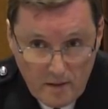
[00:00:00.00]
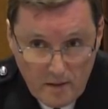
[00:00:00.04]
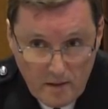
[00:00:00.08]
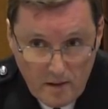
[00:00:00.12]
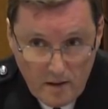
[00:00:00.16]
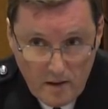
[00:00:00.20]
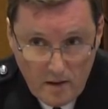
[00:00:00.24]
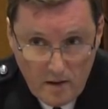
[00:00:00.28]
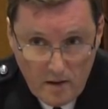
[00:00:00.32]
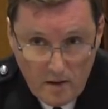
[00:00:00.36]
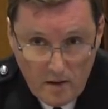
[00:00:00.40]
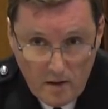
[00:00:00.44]

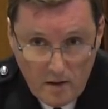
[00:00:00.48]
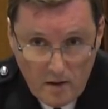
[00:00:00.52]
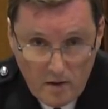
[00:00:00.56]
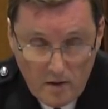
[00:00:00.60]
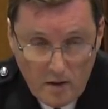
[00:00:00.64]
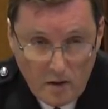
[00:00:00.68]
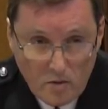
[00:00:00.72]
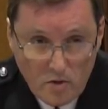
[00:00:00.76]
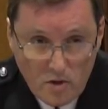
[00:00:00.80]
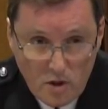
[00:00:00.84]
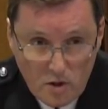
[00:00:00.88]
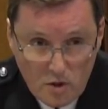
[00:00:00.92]

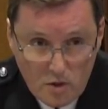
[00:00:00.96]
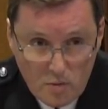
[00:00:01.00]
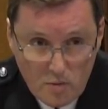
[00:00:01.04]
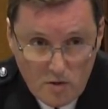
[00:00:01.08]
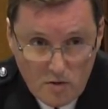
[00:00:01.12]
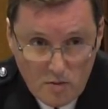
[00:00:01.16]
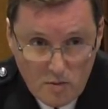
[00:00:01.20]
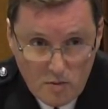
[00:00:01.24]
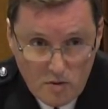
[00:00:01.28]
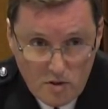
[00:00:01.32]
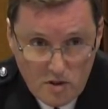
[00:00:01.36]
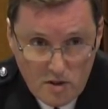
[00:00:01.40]
No, Joe
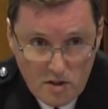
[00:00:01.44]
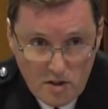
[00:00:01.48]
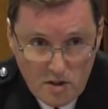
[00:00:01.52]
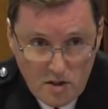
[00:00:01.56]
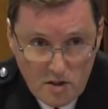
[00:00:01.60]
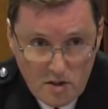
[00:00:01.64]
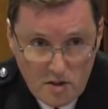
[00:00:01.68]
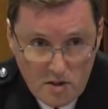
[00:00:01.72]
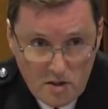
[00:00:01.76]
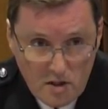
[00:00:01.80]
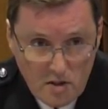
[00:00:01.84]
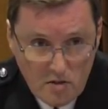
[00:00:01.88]
Smith was
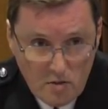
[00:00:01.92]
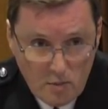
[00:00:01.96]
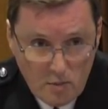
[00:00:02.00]
the Senior